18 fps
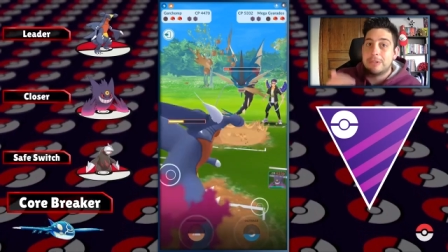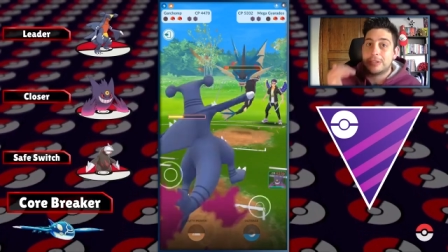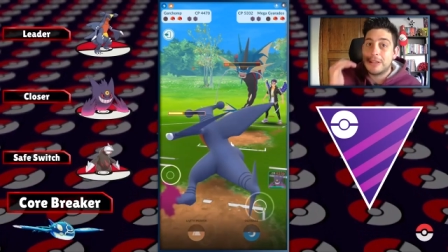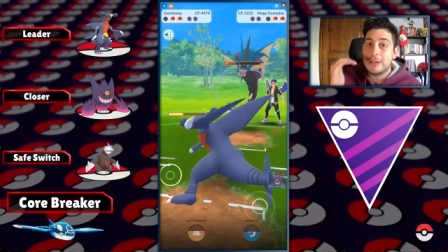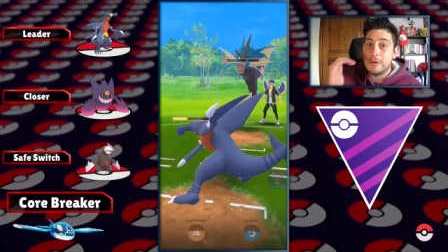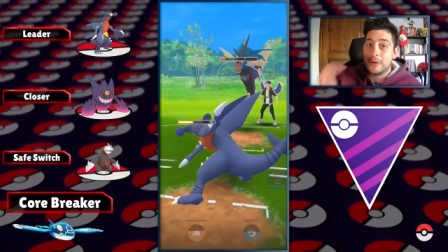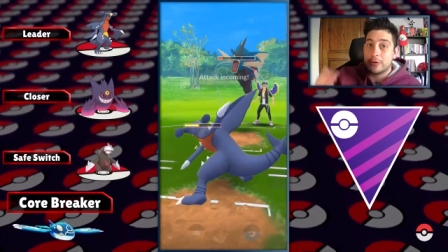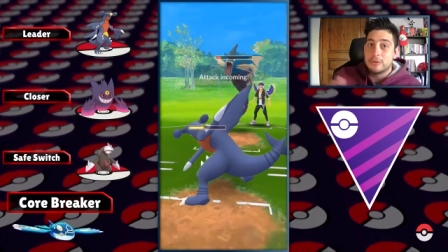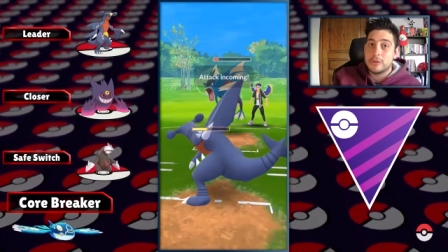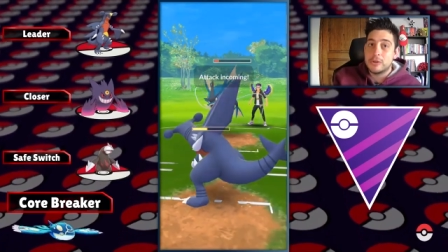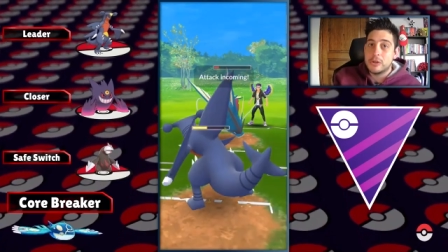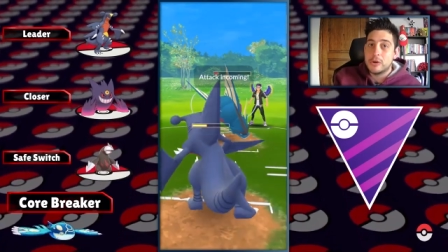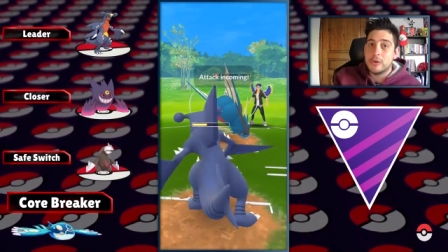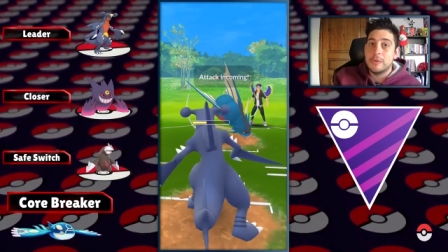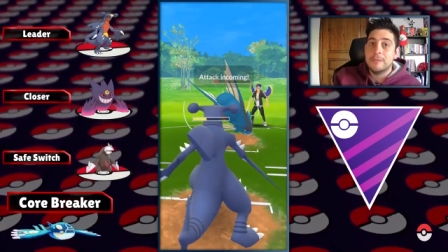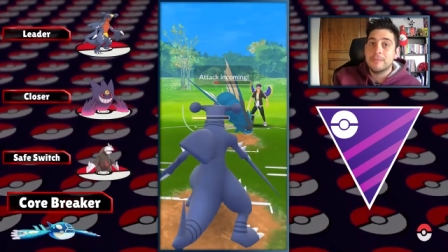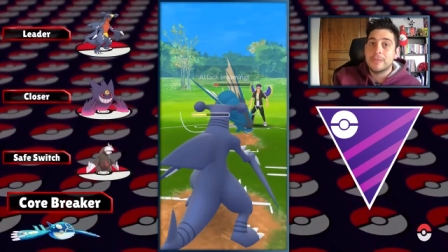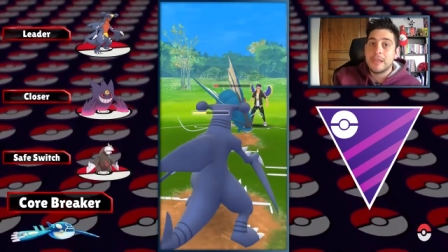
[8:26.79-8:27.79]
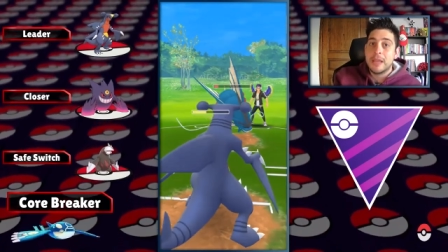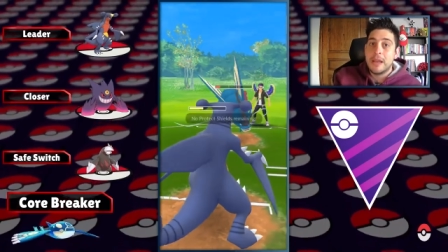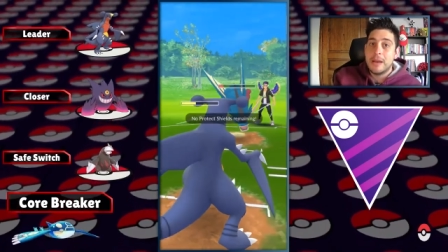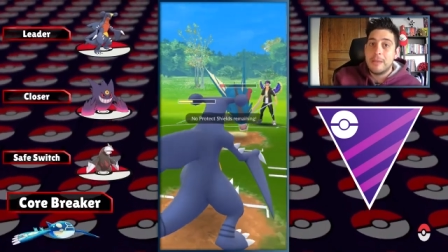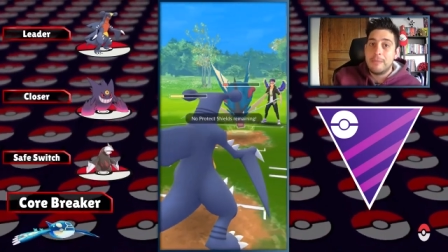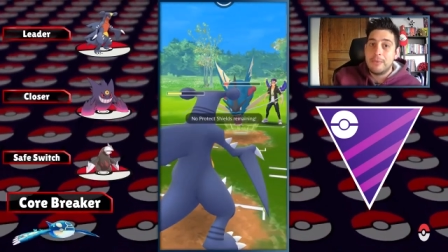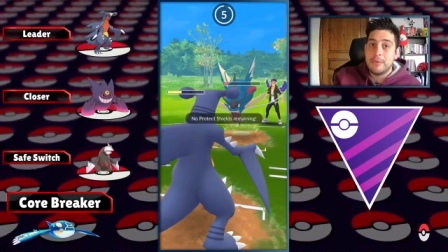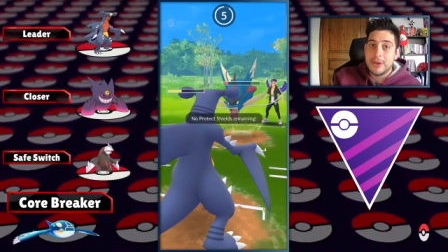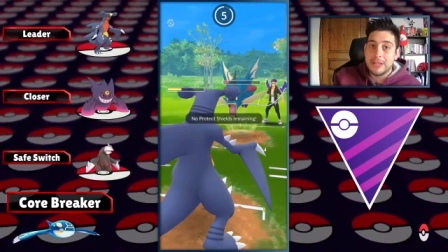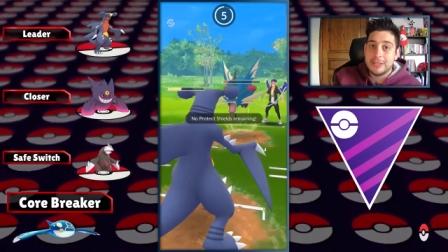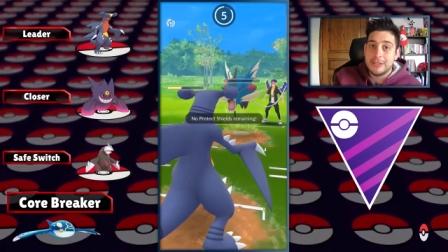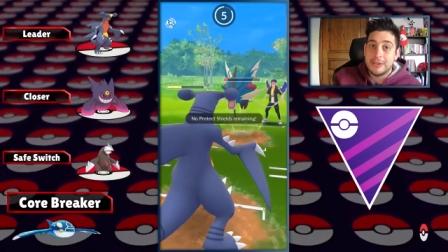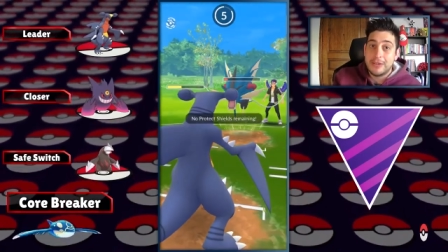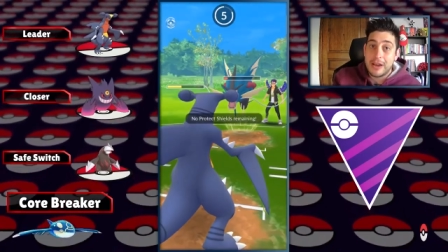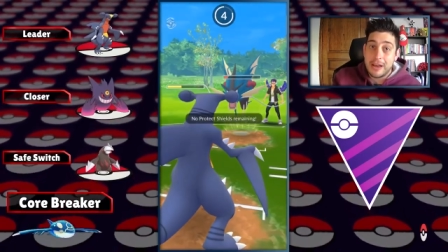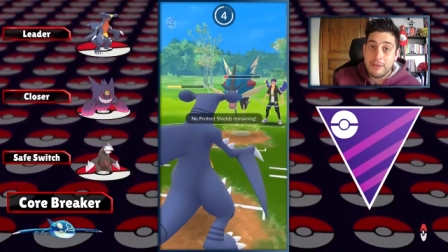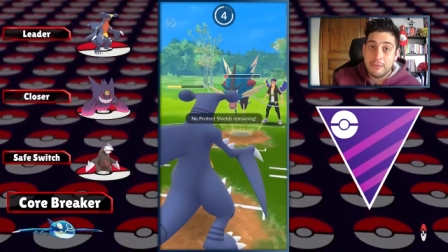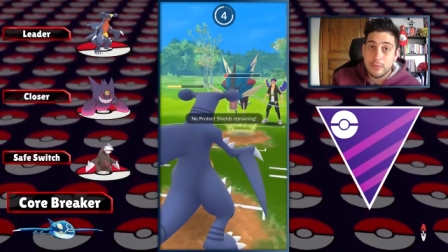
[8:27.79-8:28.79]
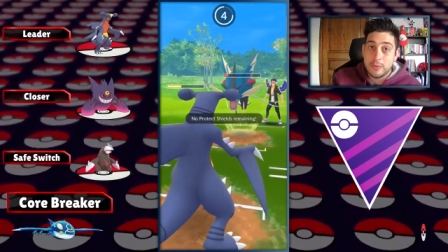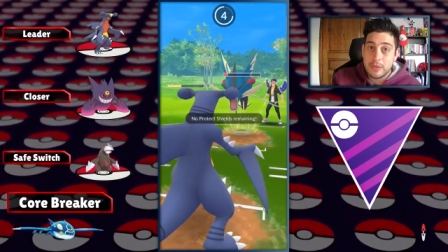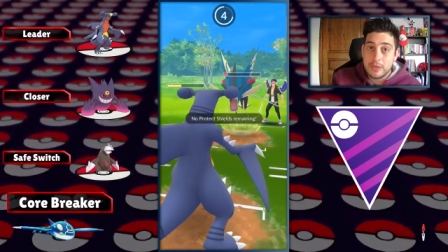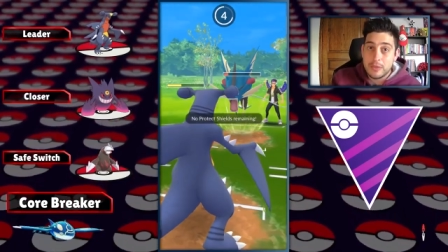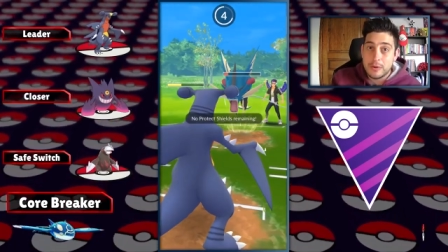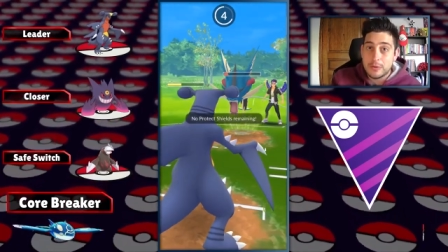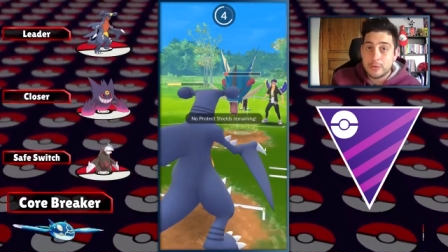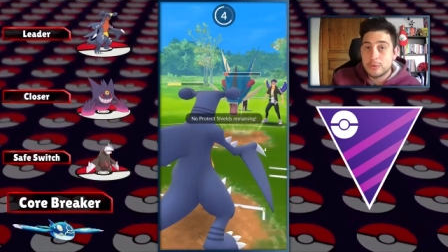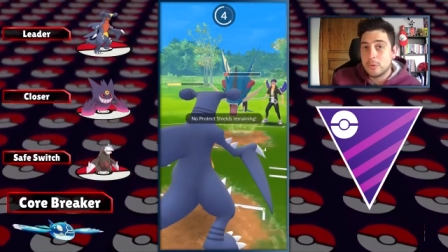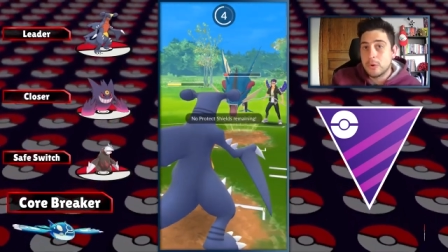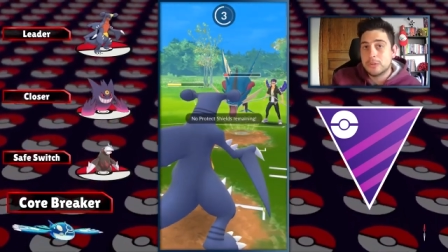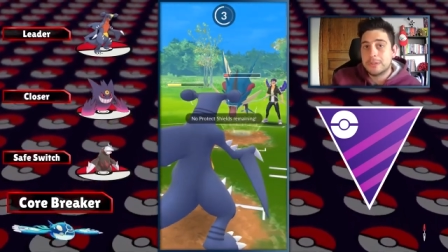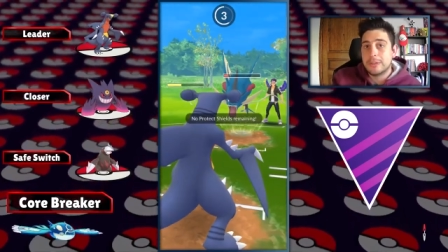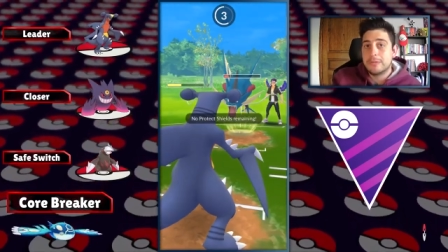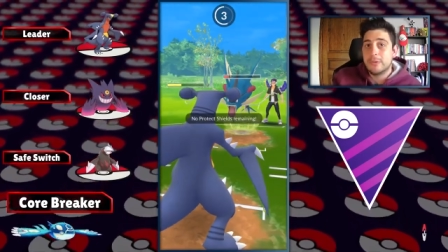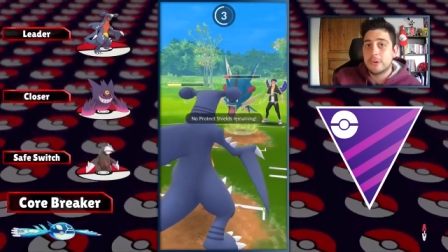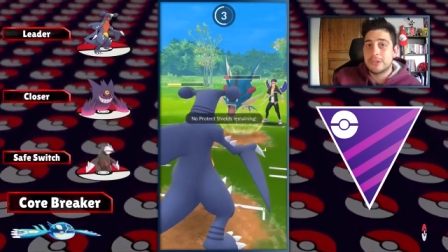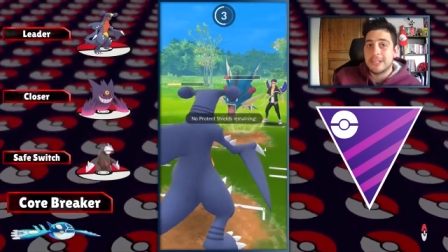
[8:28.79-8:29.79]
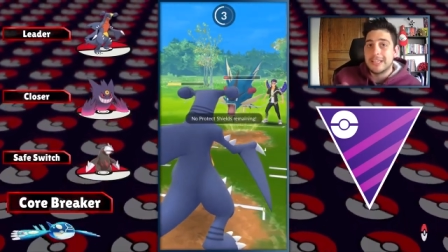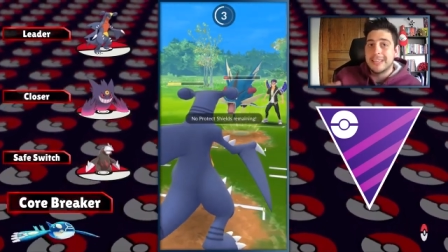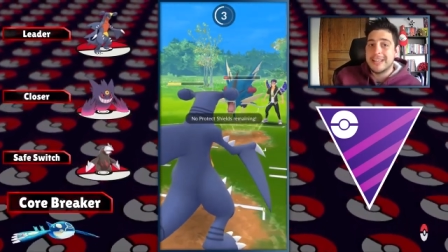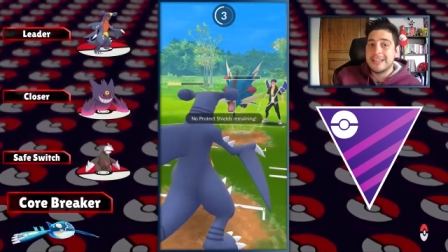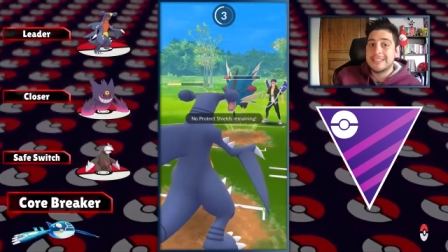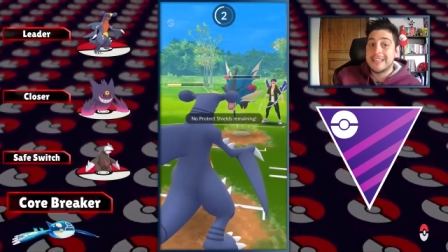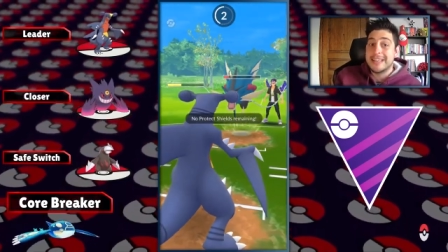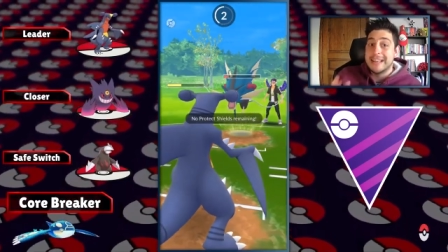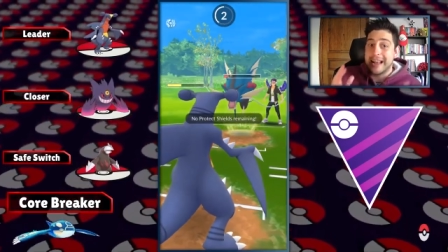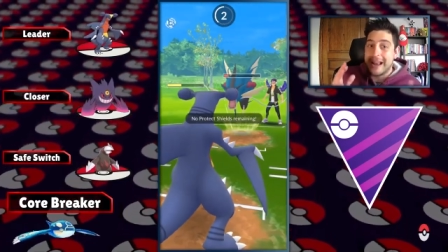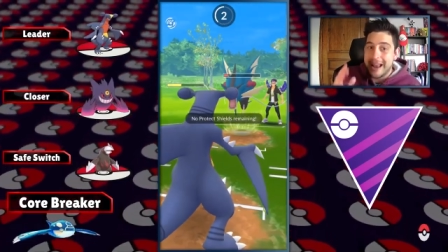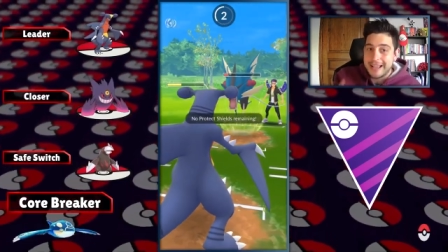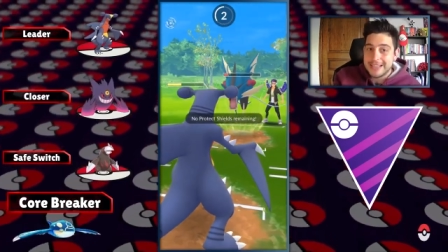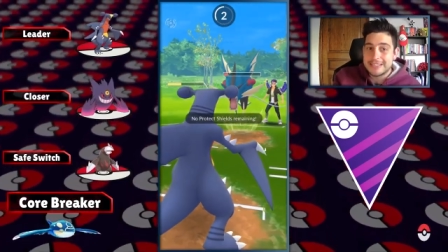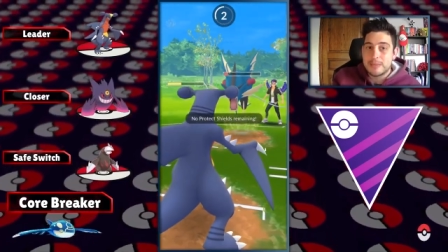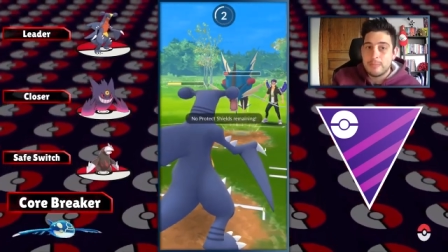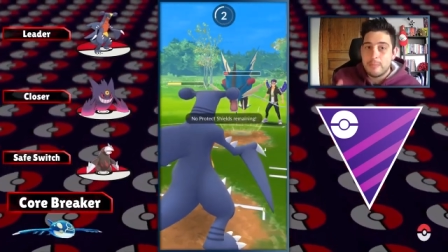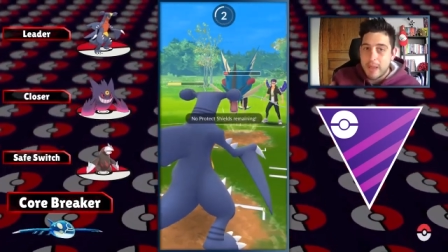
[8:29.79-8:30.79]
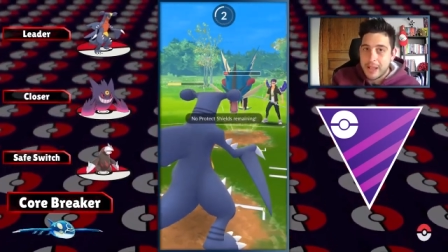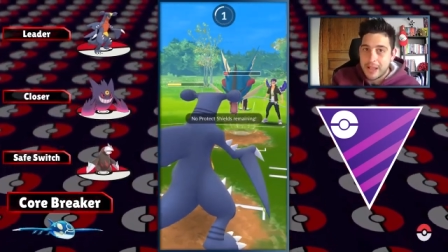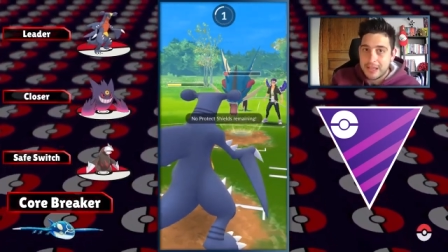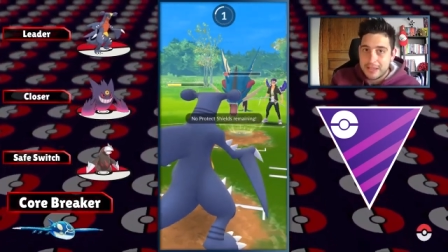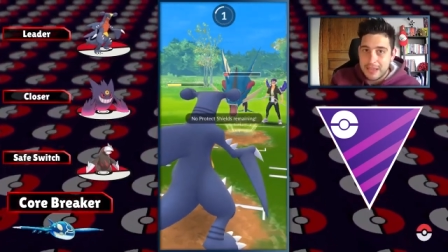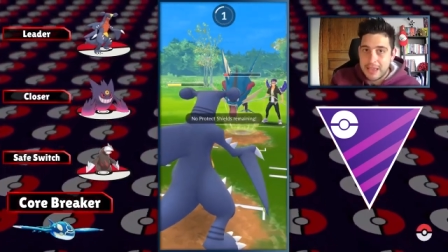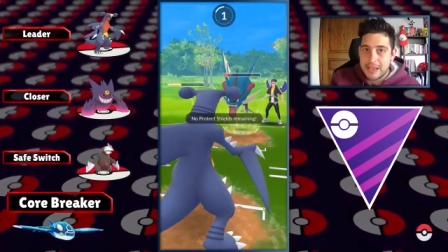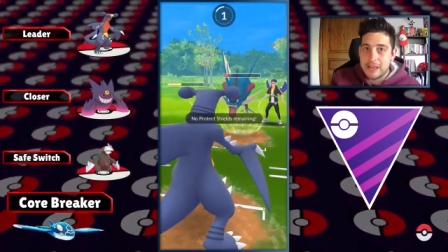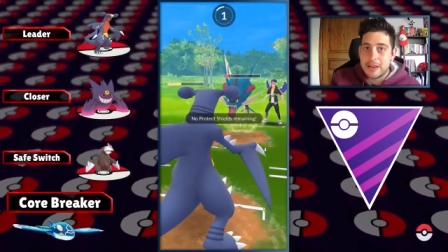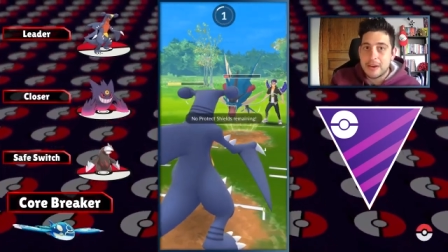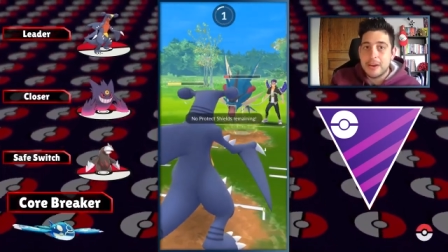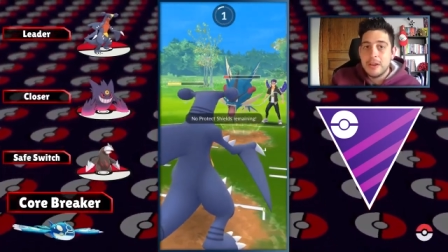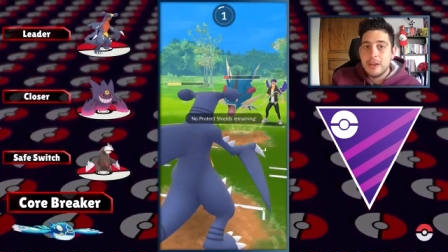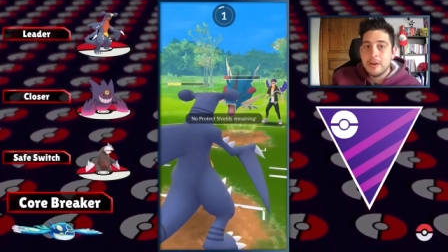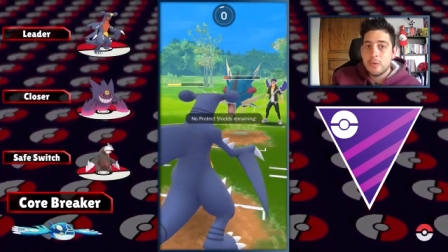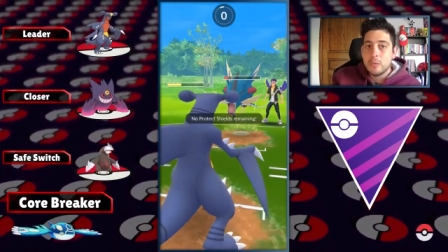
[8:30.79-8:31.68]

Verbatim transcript: It can also go uh, pretty rough with those Waterfalls against the Glass Mega Gengar,